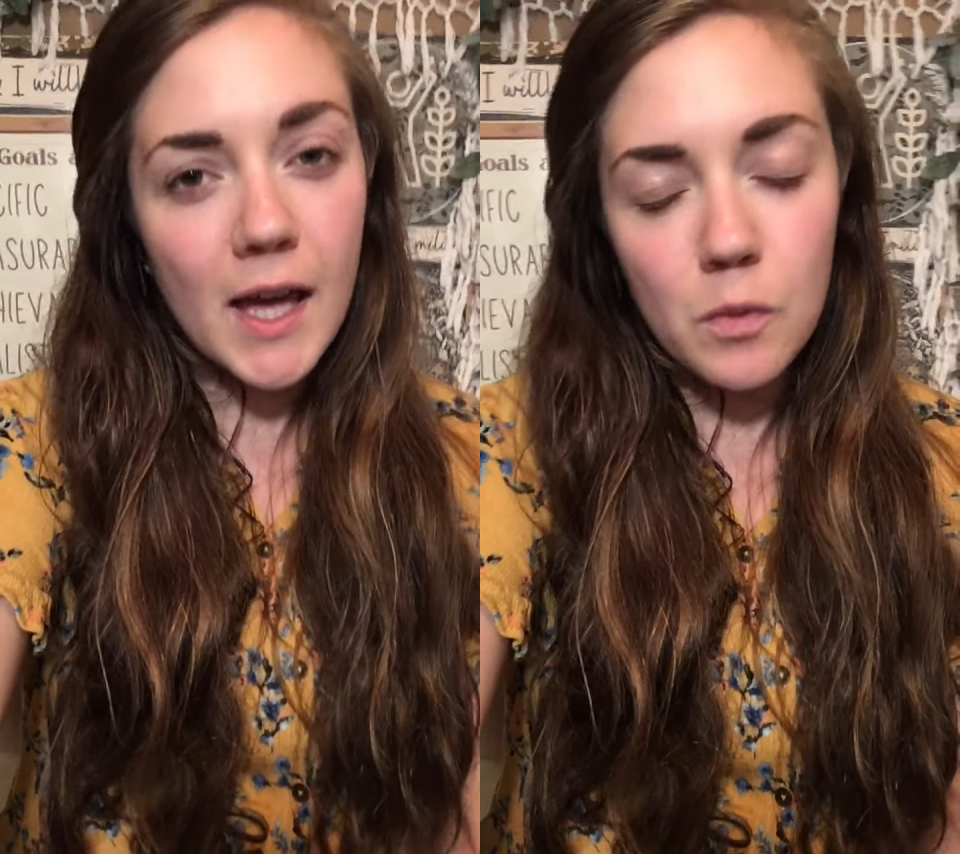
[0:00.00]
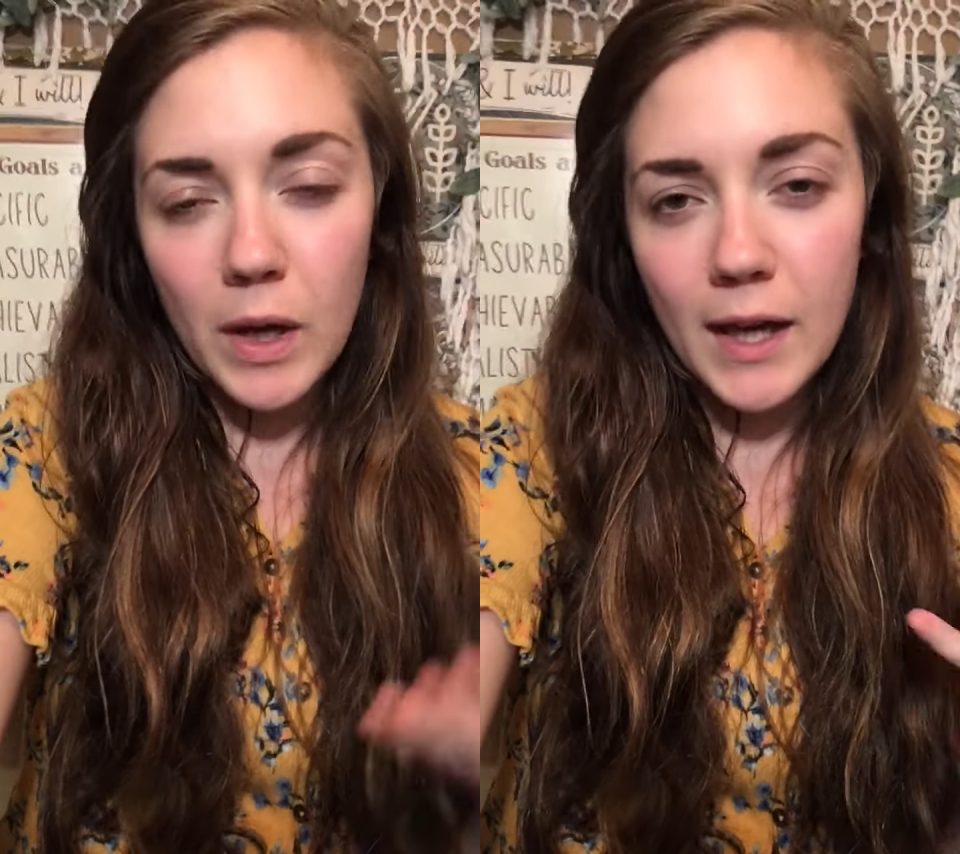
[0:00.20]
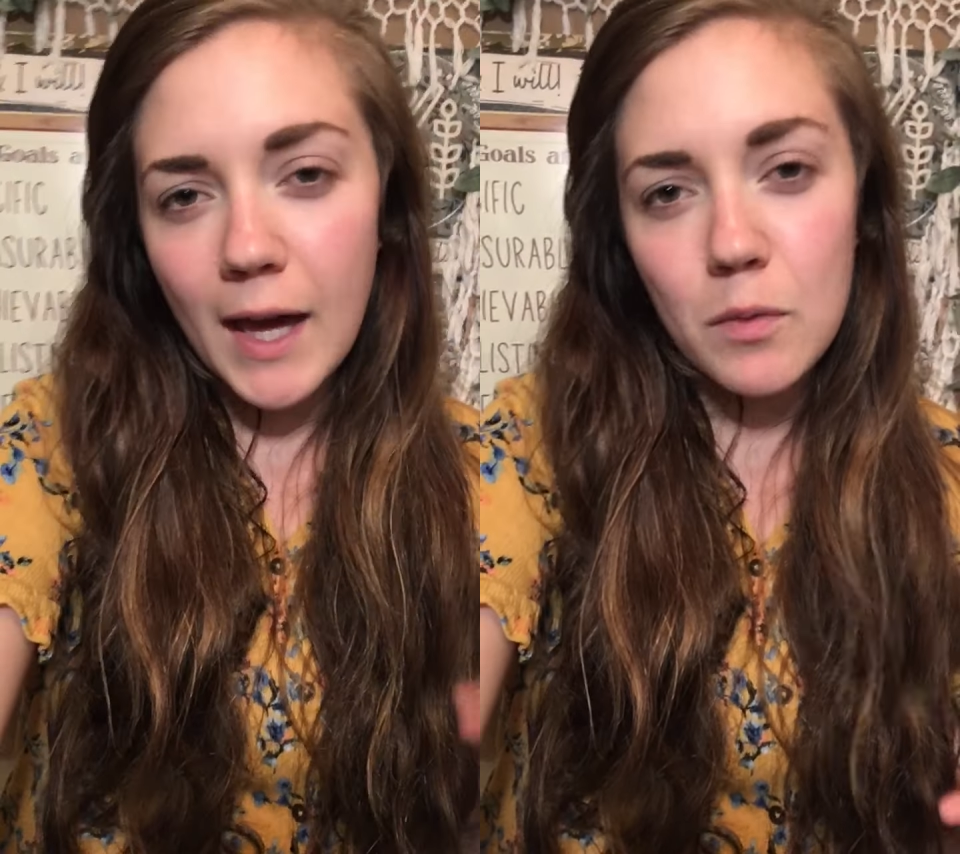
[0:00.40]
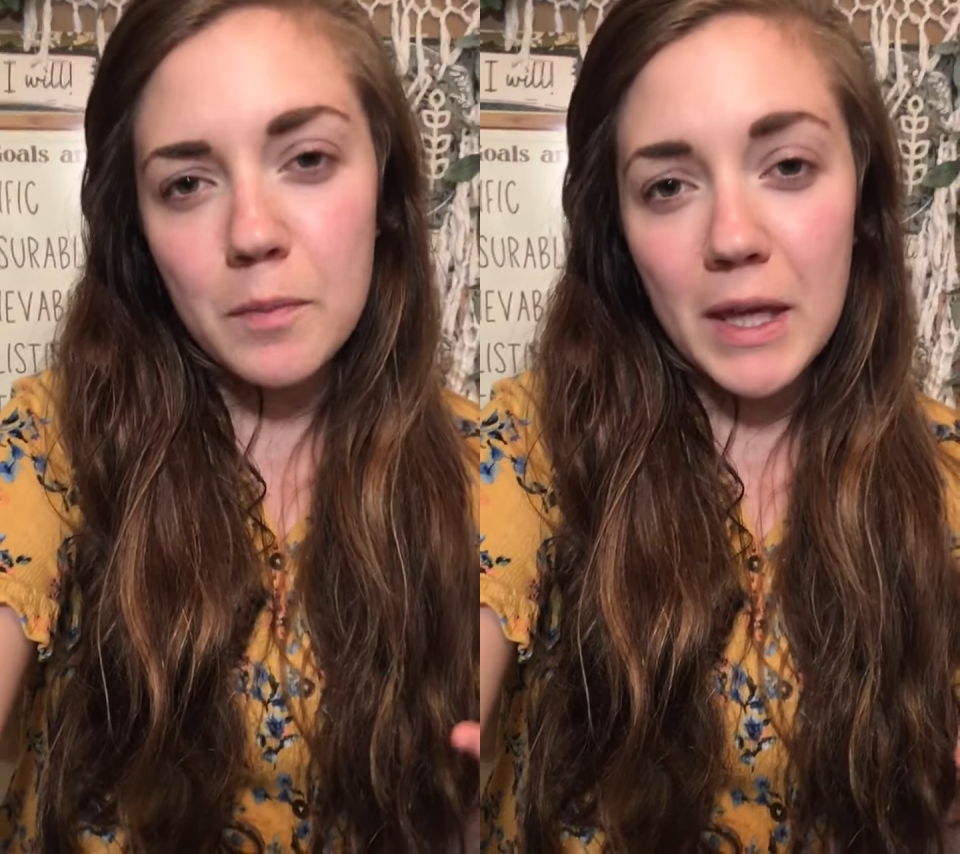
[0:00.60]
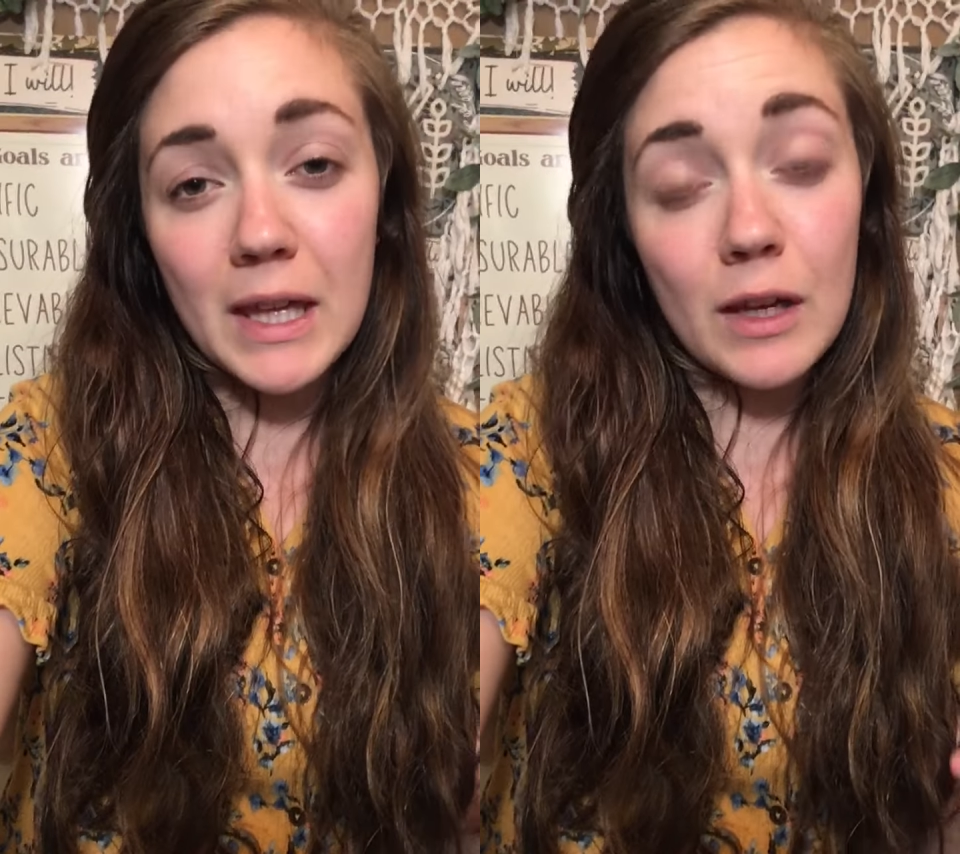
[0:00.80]
and why I will
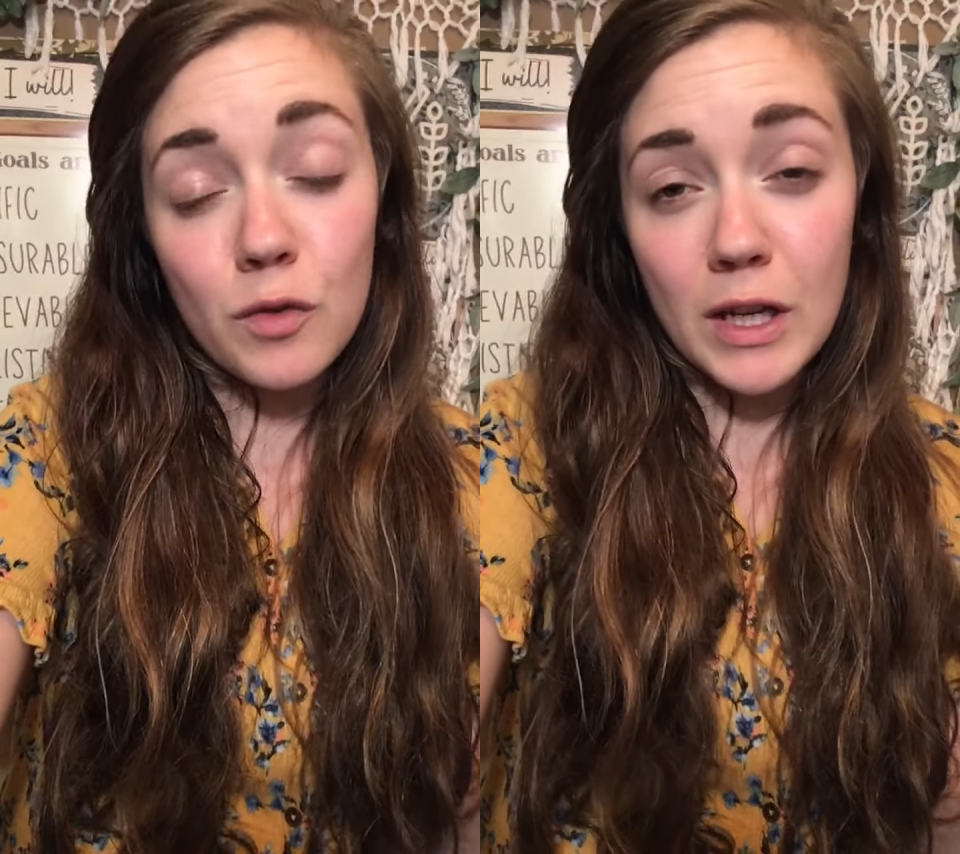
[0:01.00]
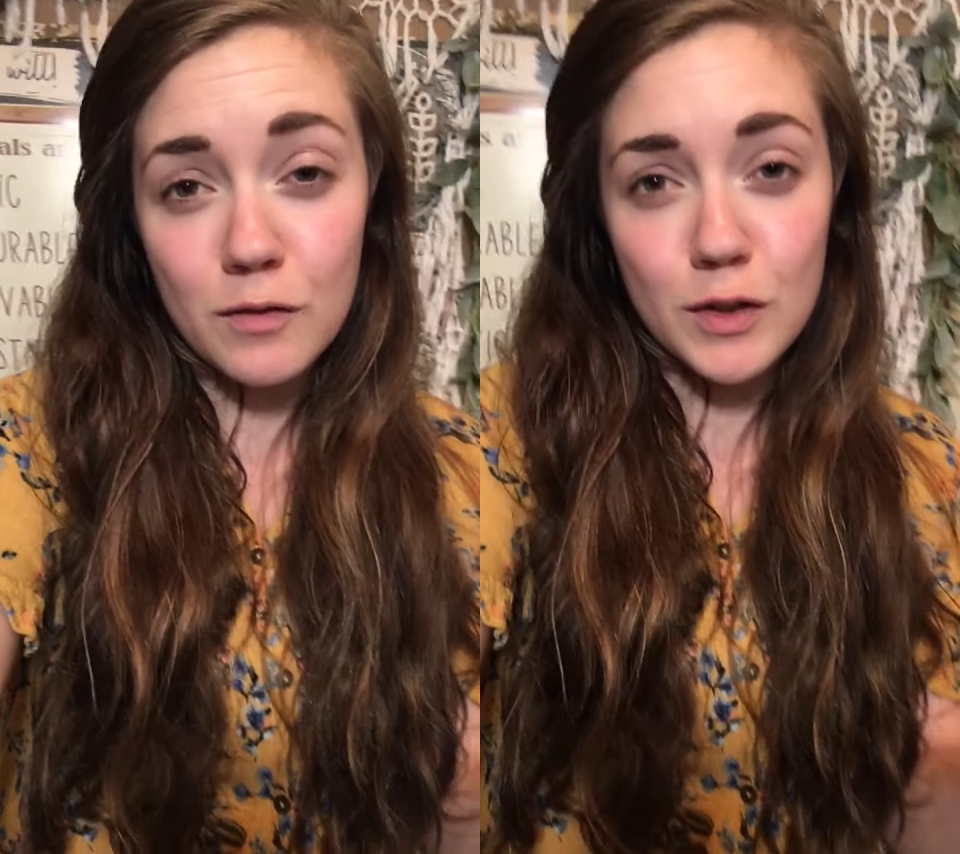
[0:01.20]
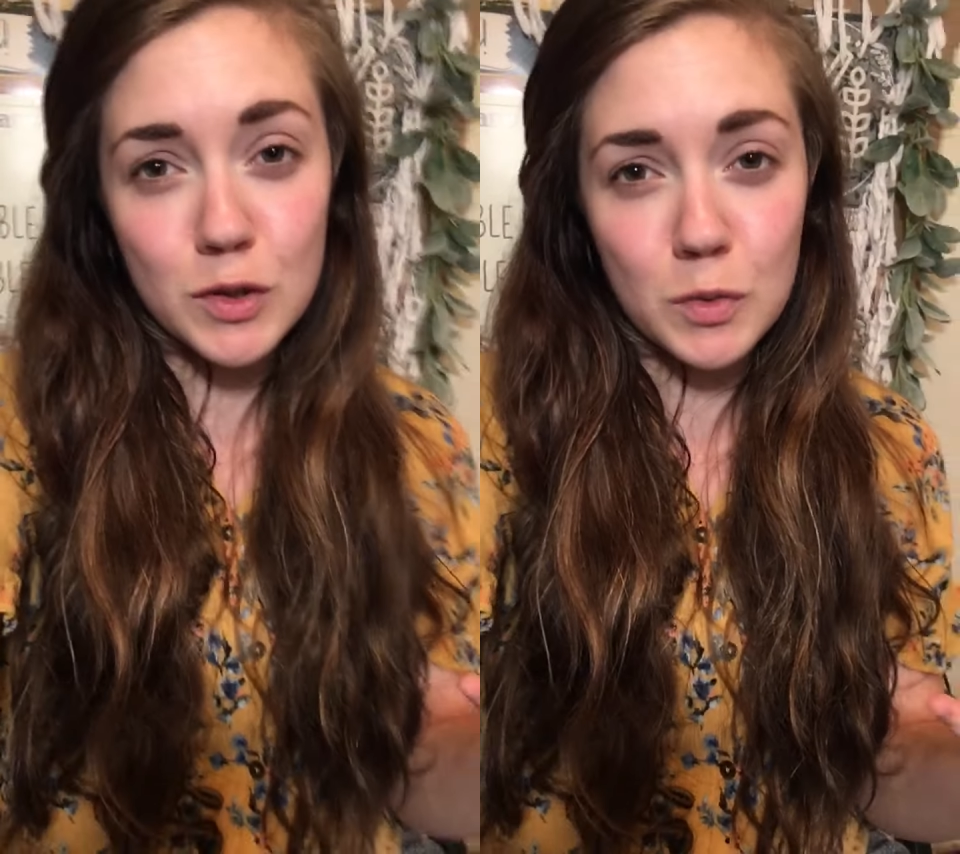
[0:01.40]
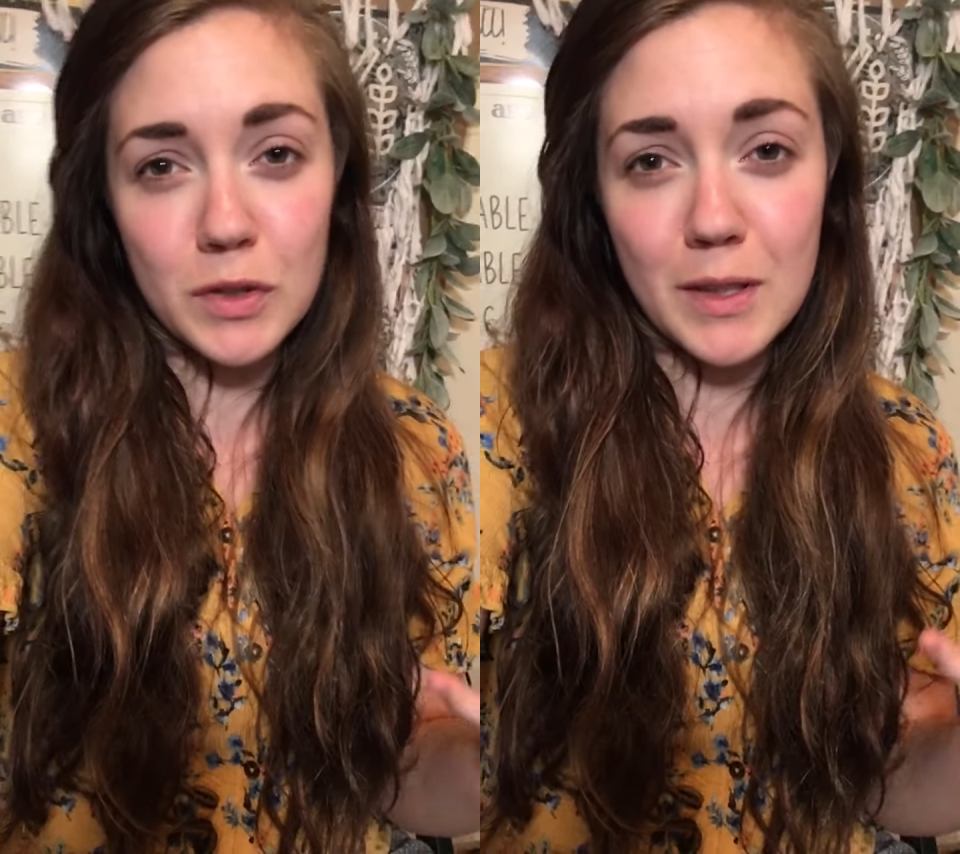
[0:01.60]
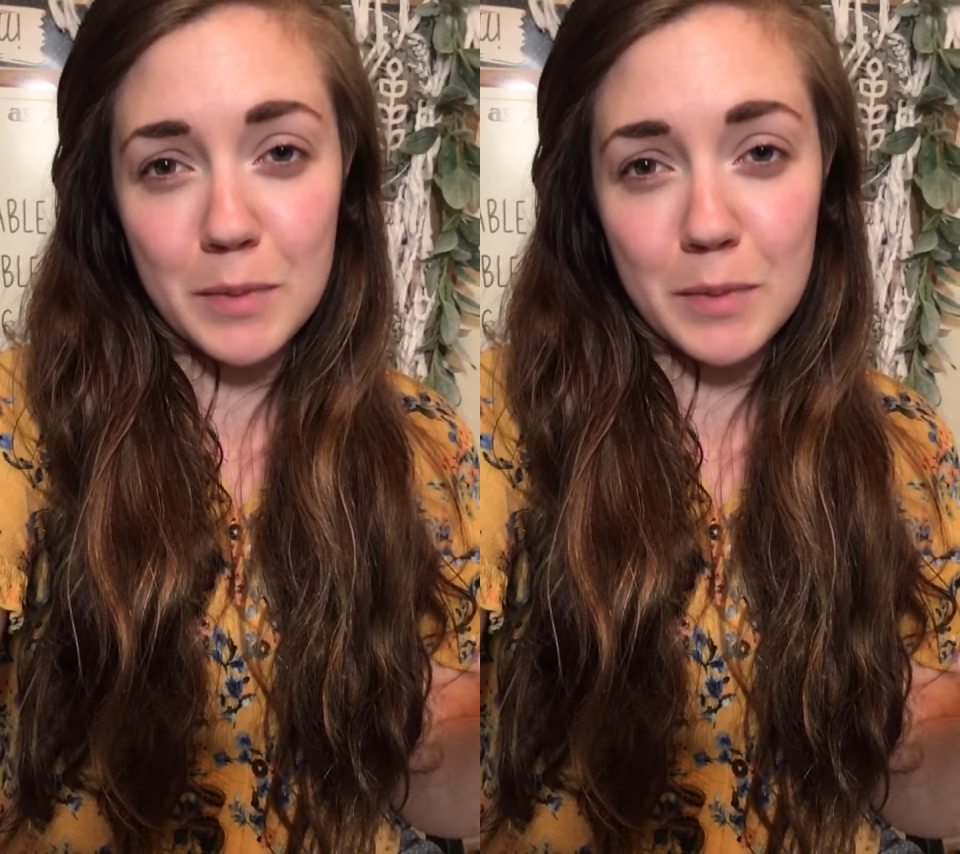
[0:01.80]
make a great virtual